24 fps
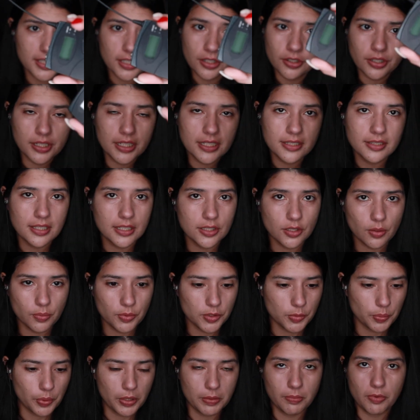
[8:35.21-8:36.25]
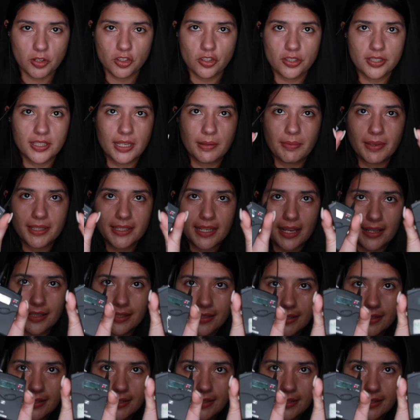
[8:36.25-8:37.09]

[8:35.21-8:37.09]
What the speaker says: series. It's almost pretty much the same exact